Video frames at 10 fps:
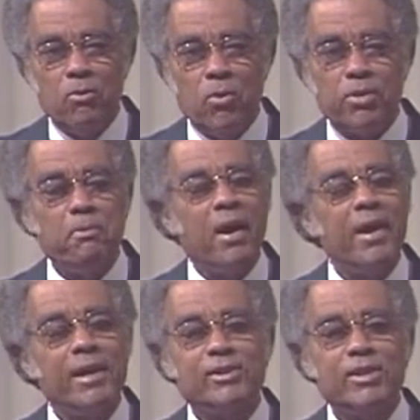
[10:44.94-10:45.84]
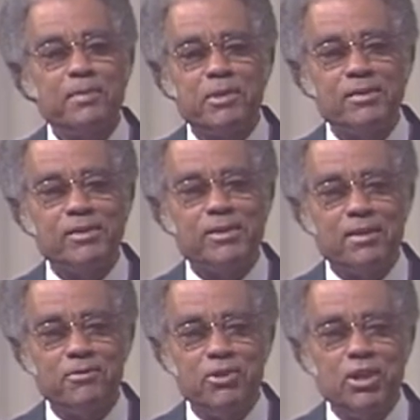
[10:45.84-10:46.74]
with my acceptance
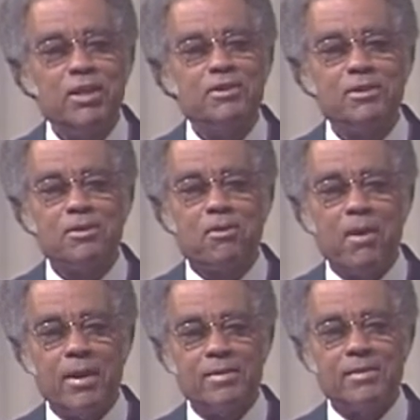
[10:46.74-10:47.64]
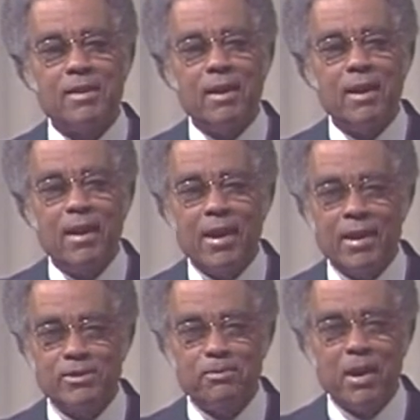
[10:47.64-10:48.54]
of Jesus Christ
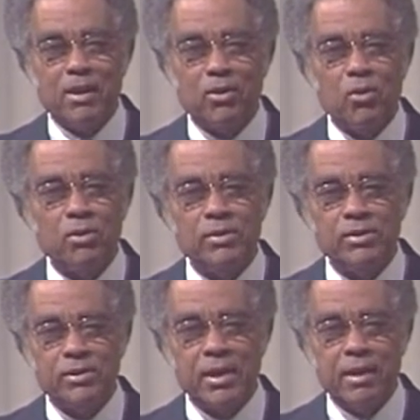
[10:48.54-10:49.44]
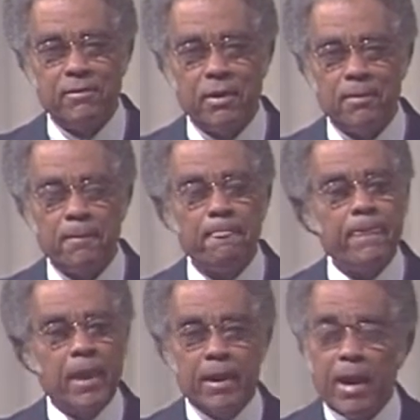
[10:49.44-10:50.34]
as my Lord and Savior.
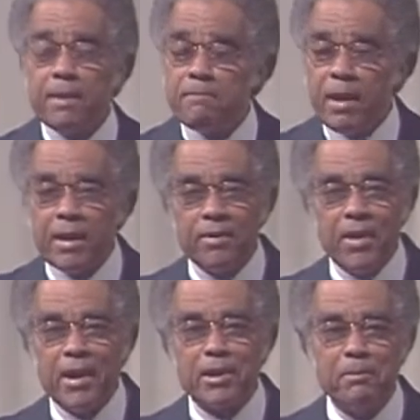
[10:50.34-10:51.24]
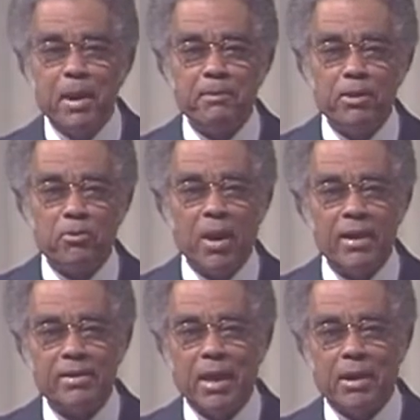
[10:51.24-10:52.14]
And I'm making that commitment
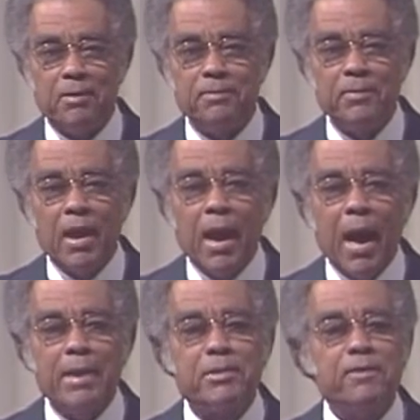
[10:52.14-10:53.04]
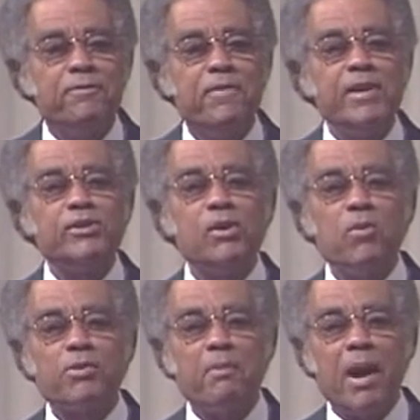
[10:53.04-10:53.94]
right now. I'm confessing
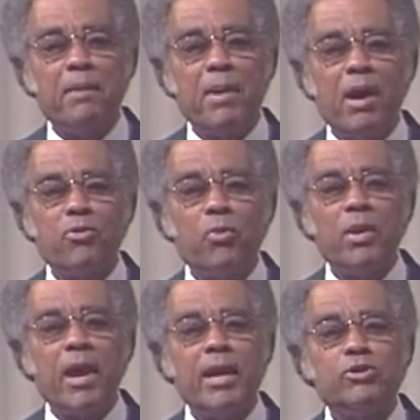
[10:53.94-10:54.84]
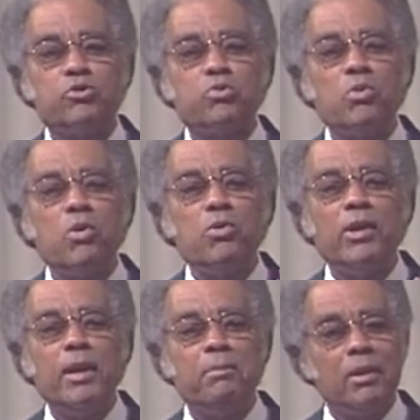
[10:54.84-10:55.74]
with my mouth what I
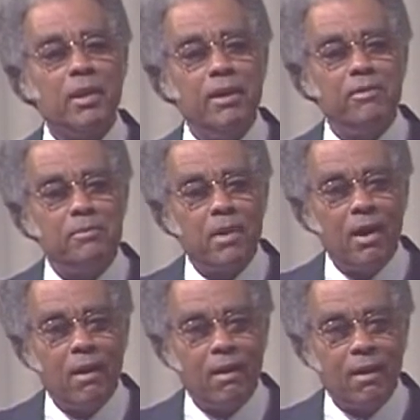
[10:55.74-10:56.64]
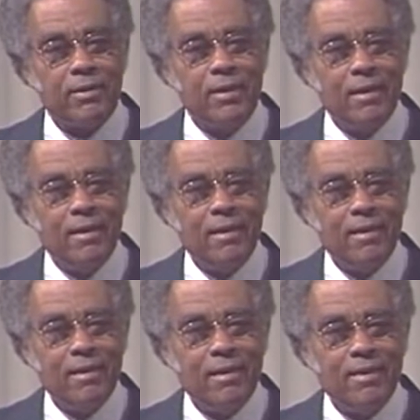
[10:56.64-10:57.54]
truly believe in my heart,
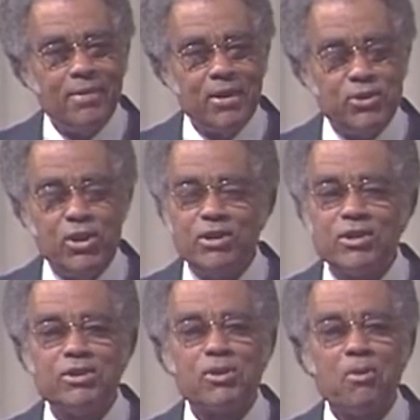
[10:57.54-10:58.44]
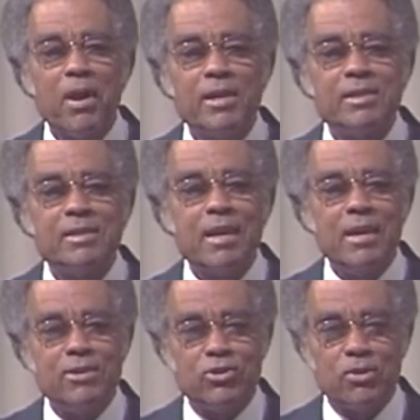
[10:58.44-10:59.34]
that Jesus Christ
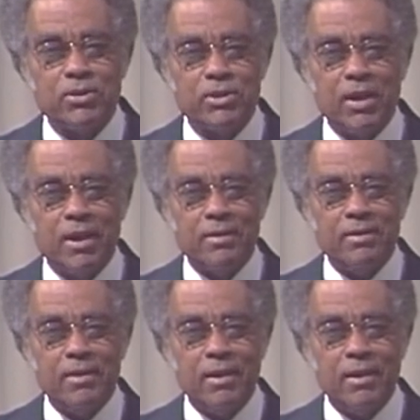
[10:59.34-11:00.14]
is your Son,